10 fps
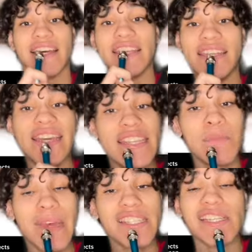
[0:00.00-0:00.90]
These
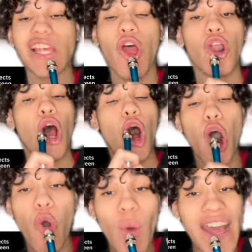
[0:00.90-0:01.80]
bitches are
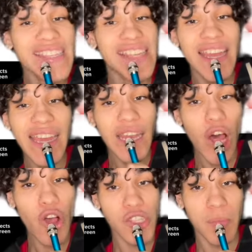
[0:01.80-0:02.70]
always getting
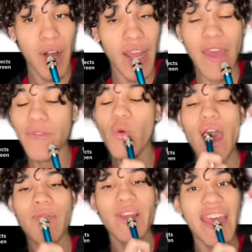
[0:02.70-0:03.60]
lost, bruh. If you
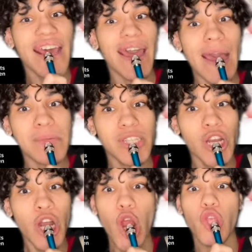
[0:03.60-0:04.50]
ever get a
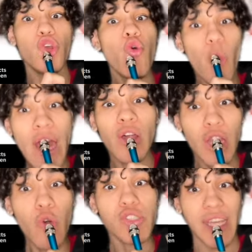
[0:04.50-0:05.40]
hamster, you will
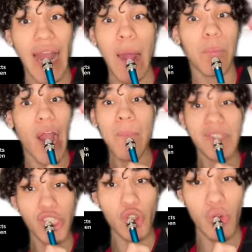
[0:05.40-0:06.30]
lose it. I
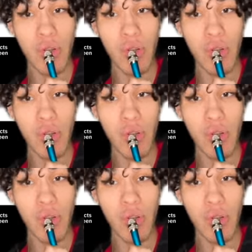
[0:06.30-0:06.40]
promise you.